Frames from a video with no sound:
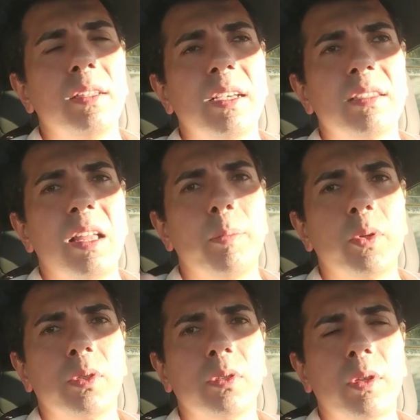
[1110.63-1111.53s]
Tesla
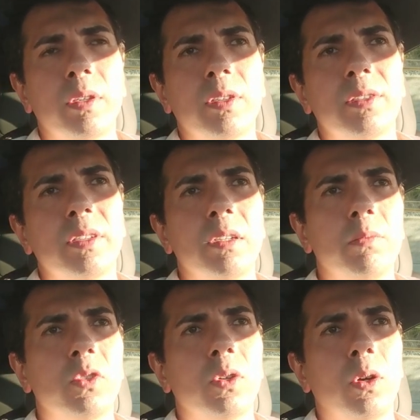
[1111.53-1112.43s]
puts into the
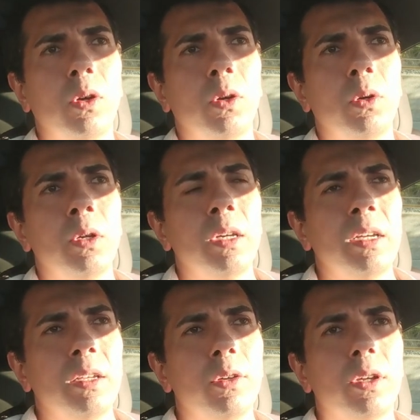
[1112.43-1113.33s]
system. So
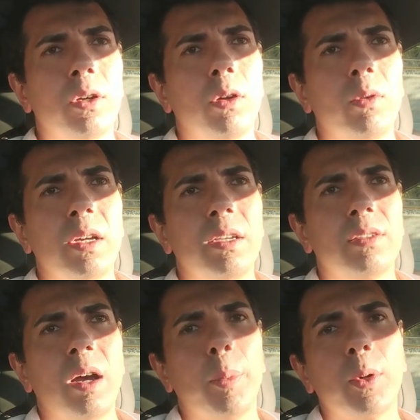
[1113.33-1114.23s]
you can
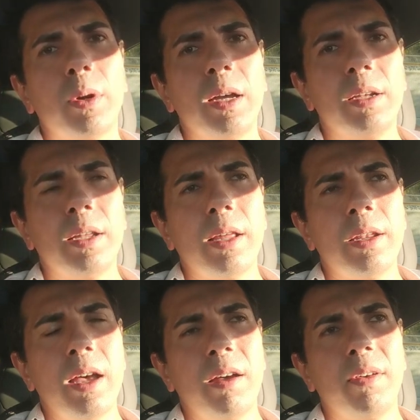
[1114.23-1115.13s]
always upgrade
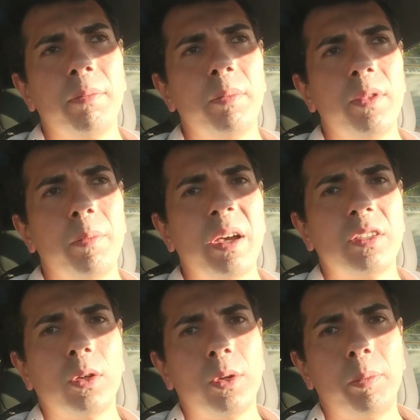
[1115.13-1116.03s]
and have the
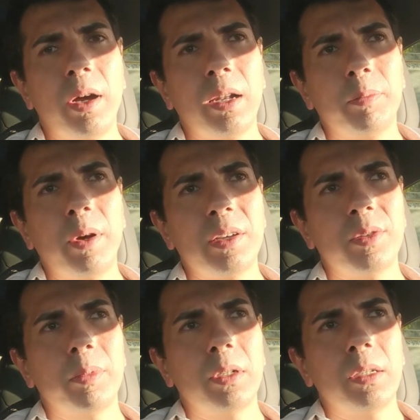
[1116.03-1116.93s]
best autopilot
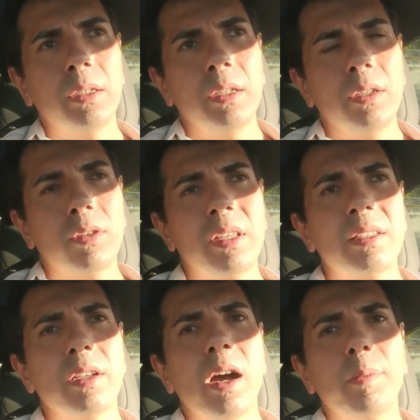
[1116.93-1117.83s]
possible. So
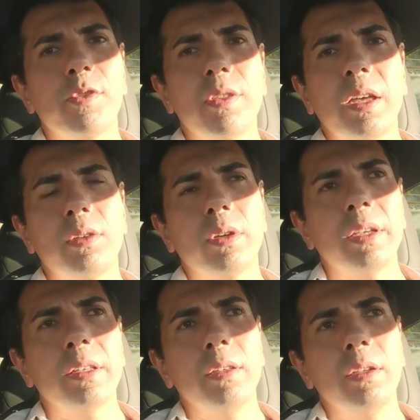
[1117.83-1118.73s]
that's an option that you
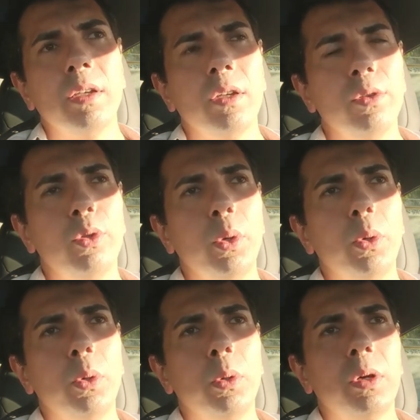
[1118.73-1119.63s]
can
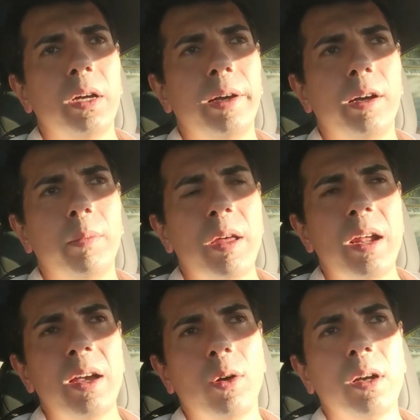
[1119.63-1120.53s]
do. And
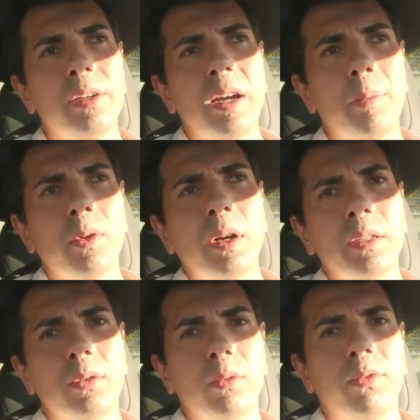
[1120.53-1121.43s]
I already
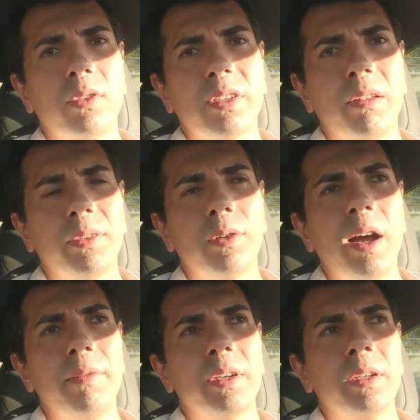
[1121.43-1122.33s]
upgraded to full
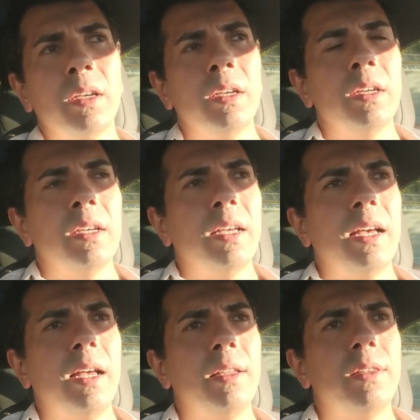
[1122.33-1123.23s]
self-driving.
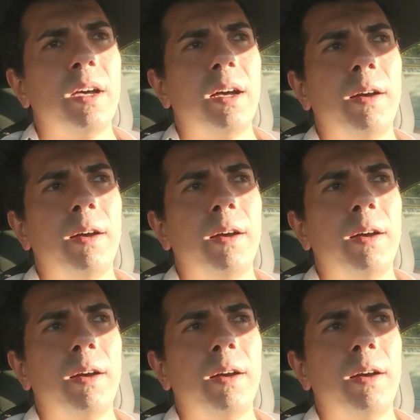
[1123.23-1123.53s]
And